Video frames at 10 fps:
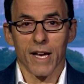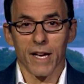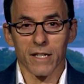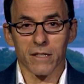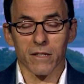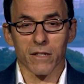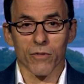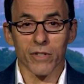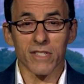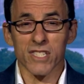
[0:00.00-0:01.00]
And
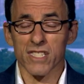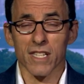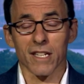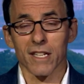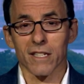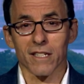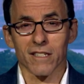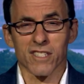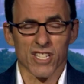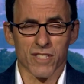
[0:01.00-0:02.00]
there really isn't any
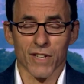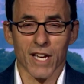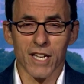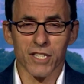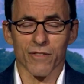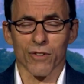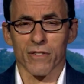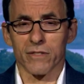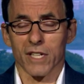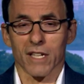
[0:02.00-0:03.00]
justification for it.
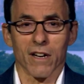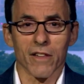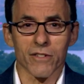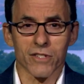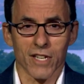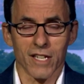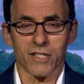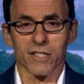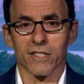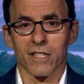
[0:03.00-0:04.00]
If you look at other
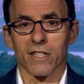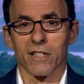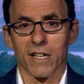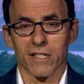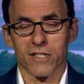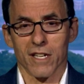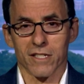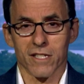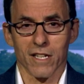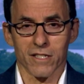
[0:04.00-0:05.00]
sanctions that the United
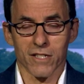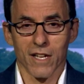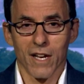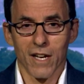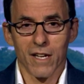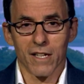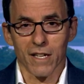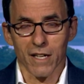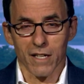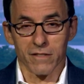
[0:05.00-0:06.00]
States has
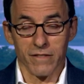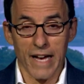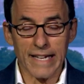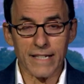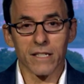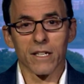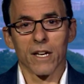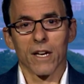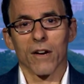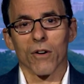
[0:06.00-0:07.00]
led
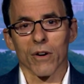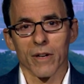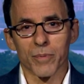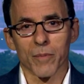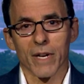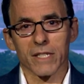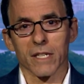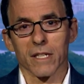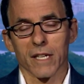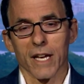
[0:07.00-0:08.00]
or
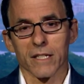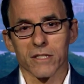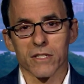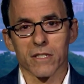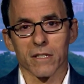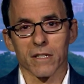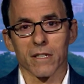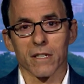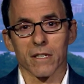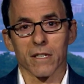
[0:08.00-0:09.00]
implemented against
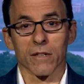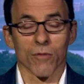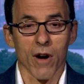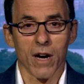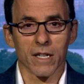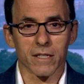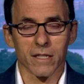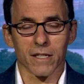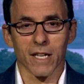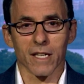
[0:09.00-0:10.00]

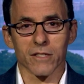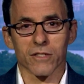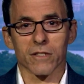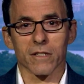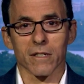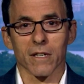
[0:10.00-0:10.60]
Iran, against